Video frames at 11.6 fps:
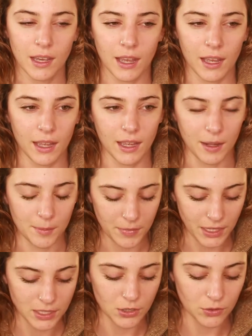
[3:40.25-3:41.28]

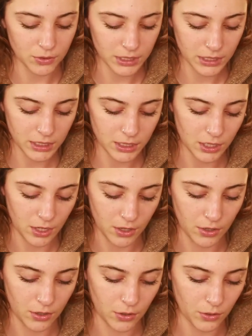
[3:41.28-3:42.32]
I don't really
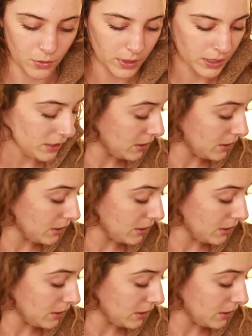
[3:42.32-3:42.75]
know